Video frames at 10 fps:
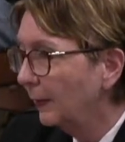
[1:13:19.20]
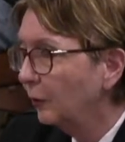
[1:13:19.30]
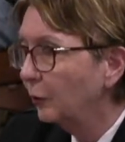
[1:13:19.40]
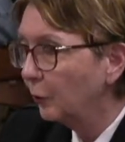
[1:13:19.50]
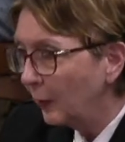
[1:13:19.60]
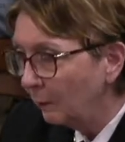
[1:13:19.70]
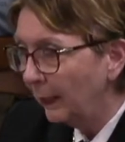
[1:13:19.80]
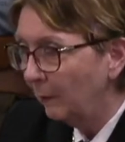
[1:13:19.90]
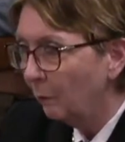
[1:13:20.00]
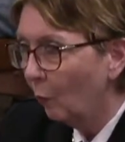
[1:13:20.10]
It's
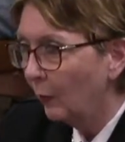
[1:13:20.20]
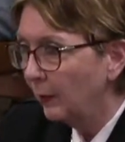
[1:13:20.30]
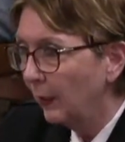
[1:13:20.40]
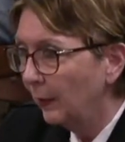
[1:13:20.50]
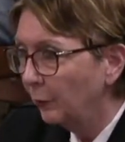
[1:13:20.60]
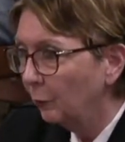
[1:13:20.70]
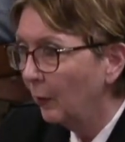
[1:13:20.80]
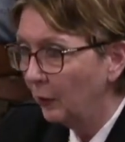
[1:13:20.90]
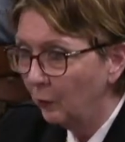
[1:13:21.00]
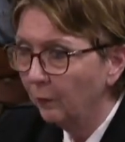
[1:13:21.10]
extremely important to us
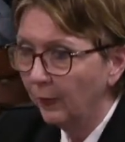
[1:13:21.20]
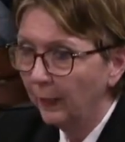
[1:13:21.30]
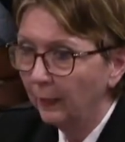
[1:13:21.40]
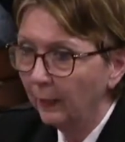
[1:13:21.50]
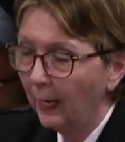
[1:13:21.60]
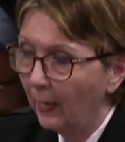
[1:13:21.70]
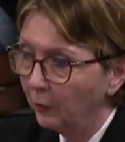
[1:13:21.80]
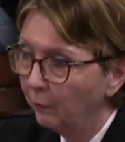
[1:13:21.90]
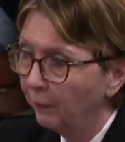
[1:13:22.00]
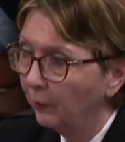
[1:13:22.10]
what you think and how
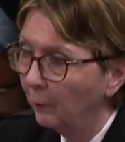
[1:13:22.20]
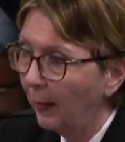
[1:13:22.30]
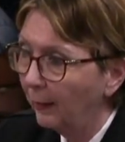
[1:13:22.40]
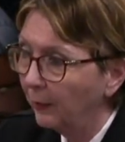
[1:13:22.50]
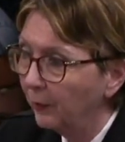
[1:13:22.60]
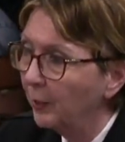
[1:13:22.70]
you feel about us.